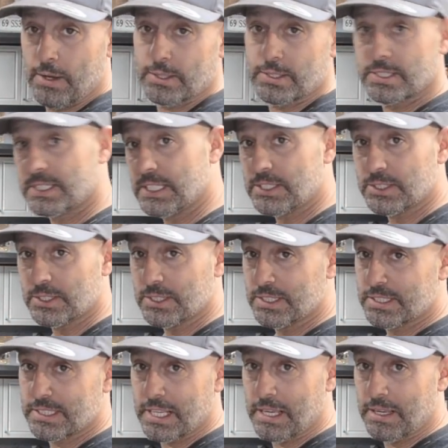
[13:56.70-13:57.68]
It's essentially the
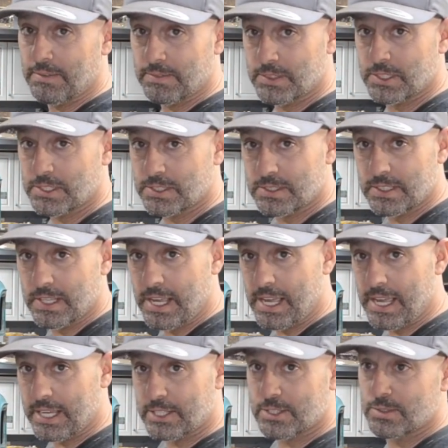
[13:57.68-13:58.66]
same, just
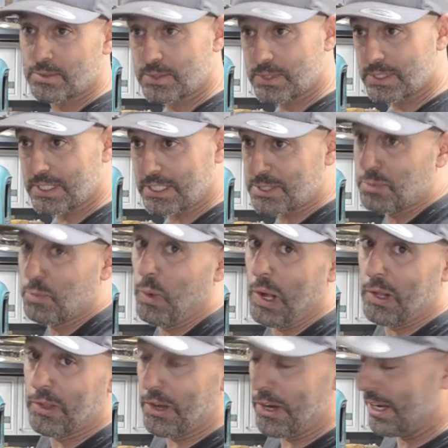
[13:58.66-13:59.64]
got some
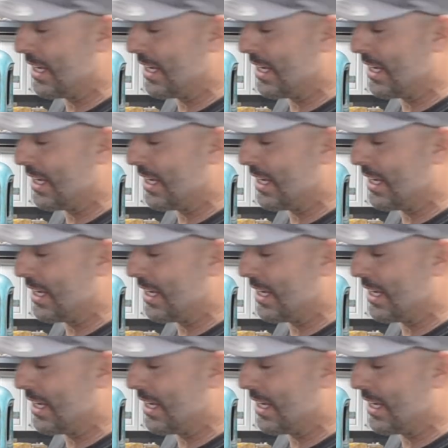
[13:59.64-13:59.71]
weld on